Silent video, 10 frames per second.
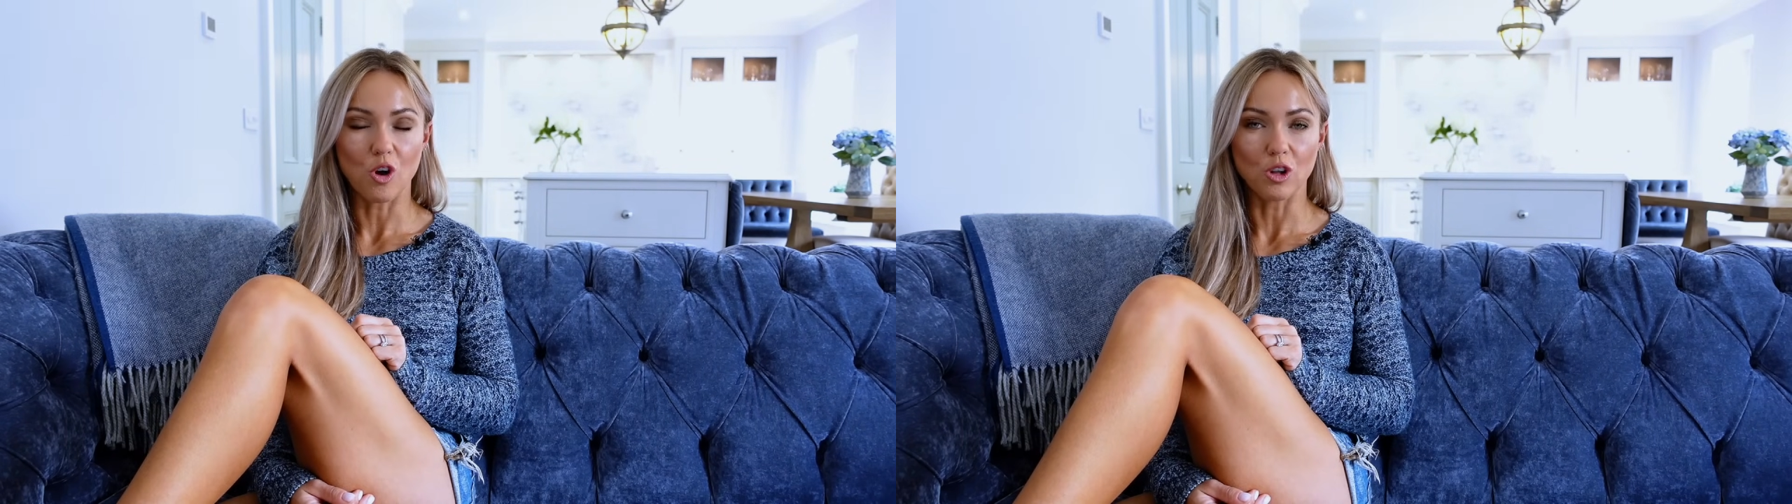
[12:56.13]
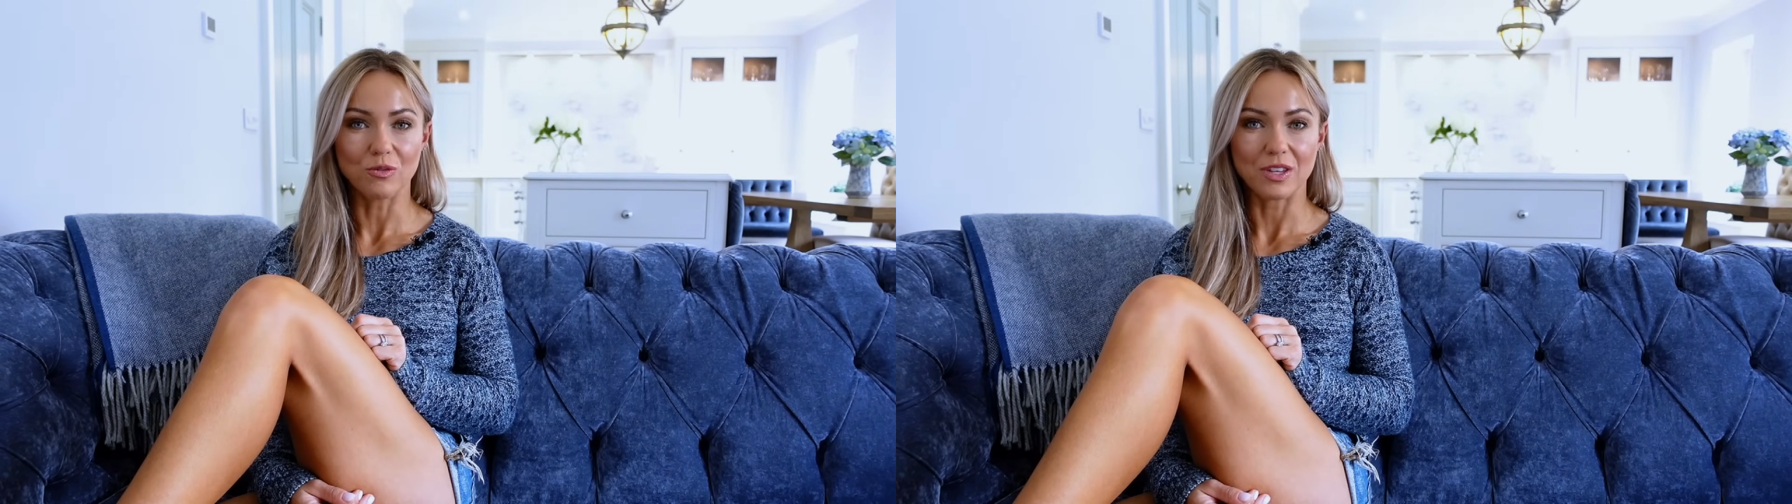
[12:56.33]

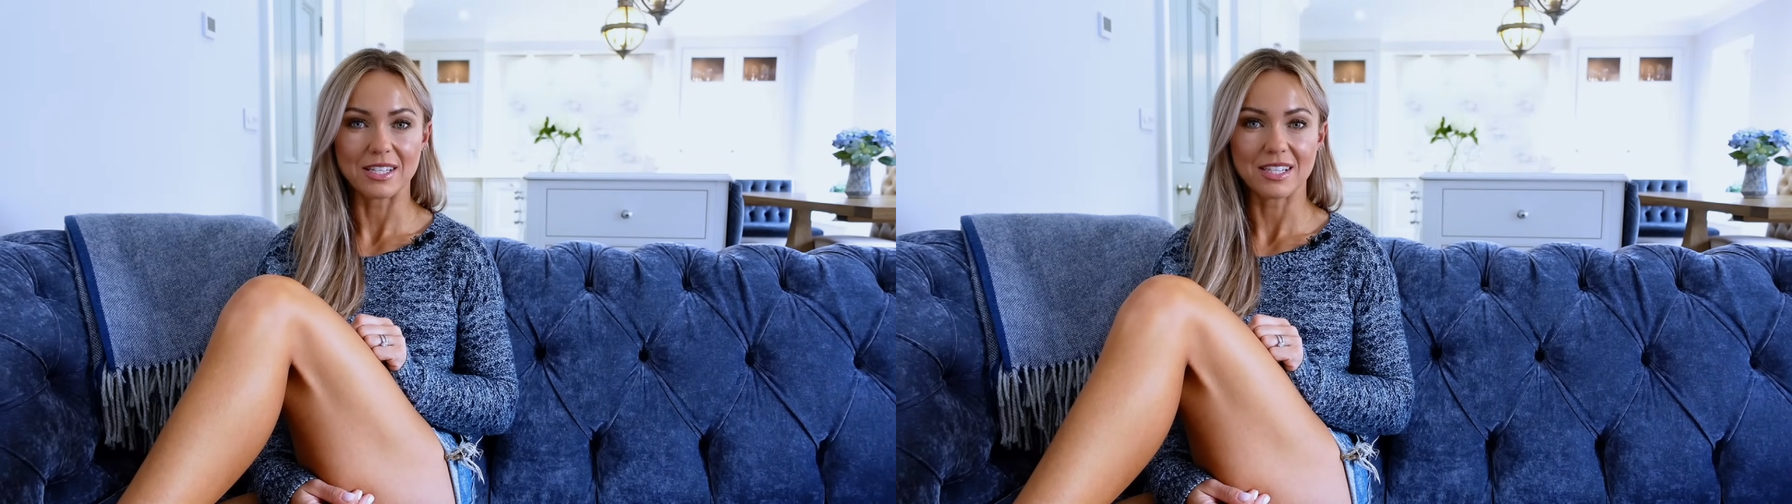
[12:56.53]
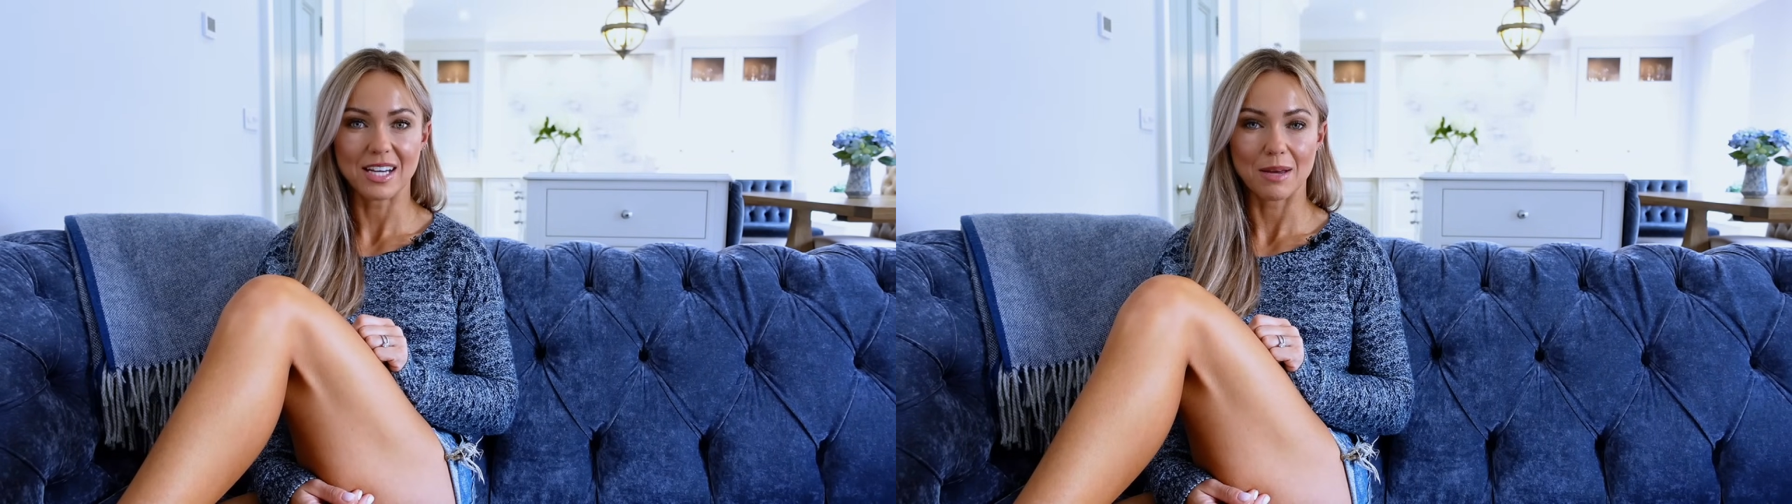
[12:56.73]
all of
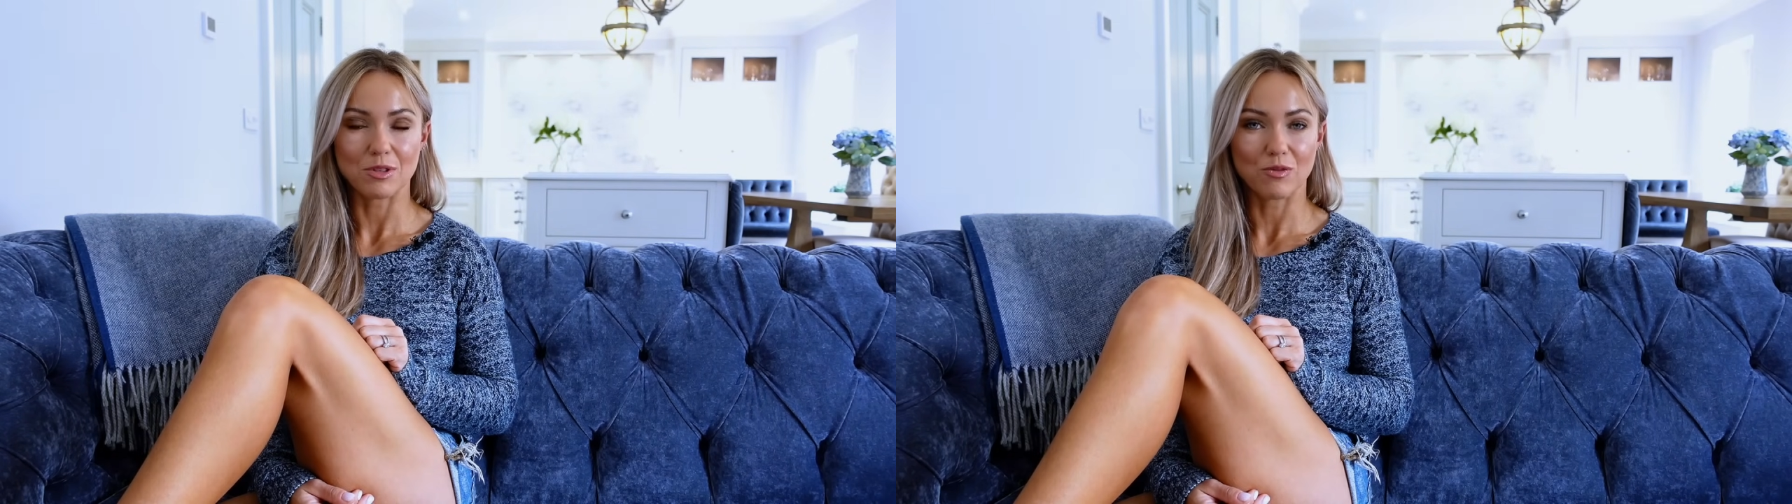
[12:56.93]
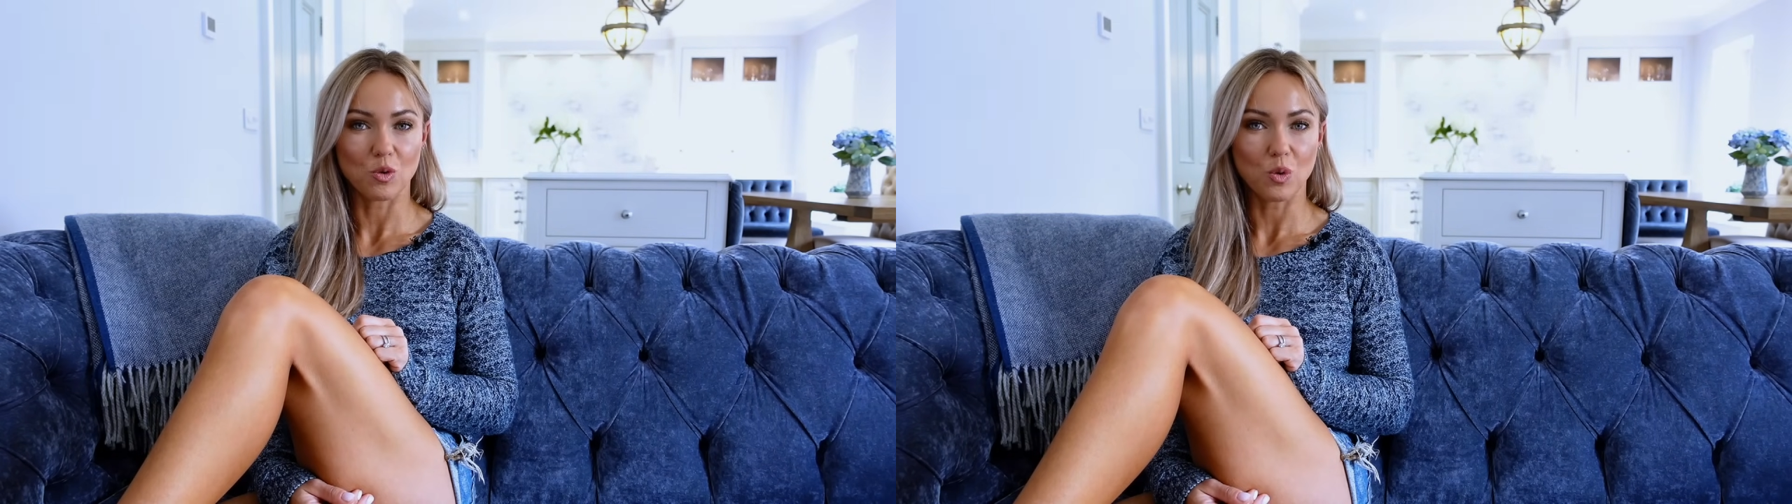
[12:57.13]
these types
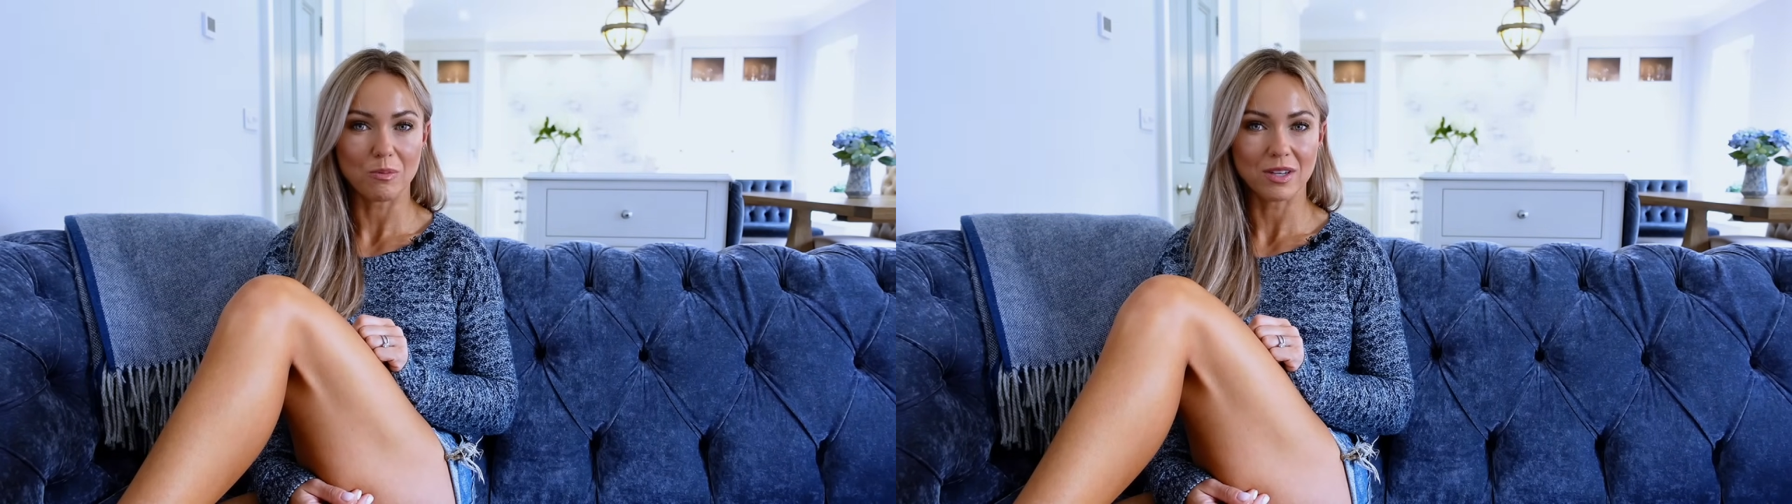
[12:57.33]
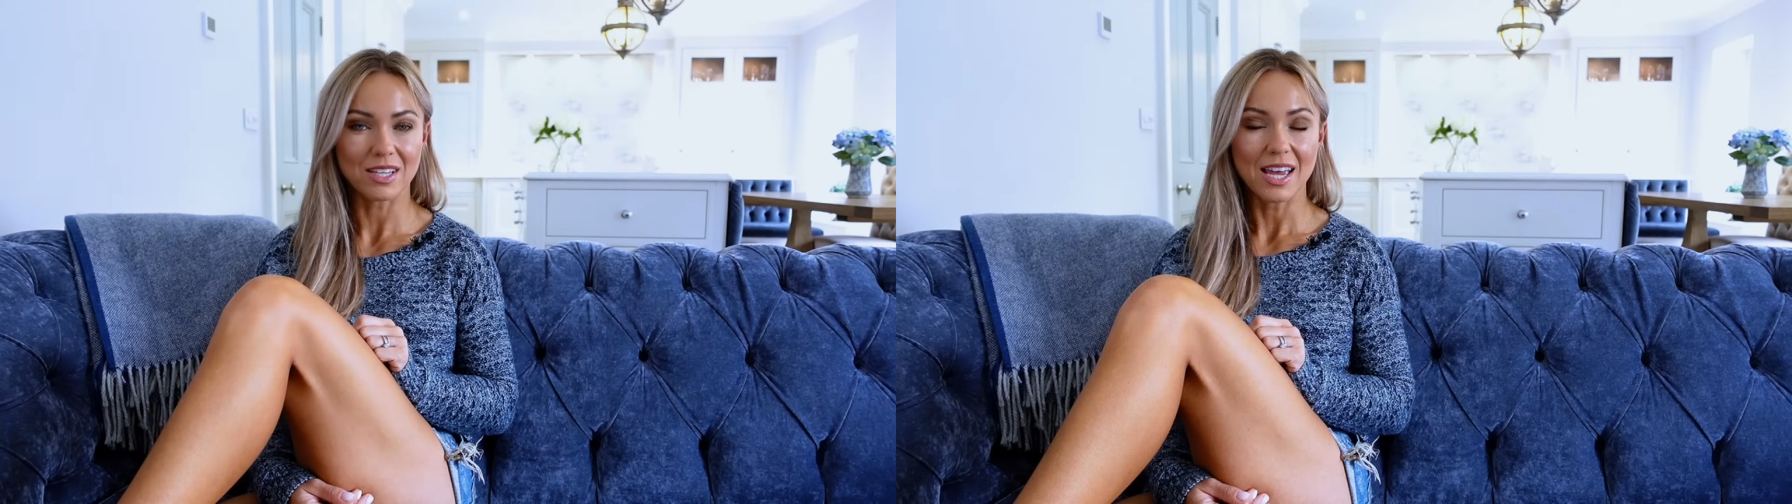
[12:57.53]
of
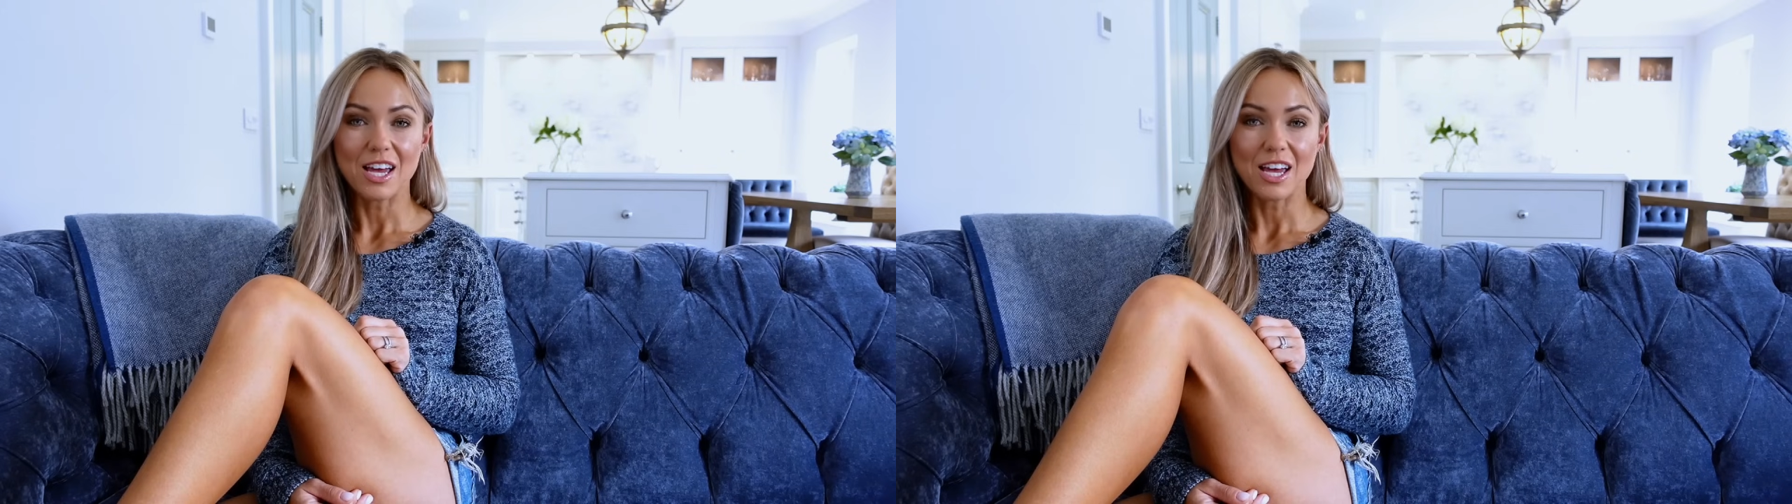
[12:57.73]
equipment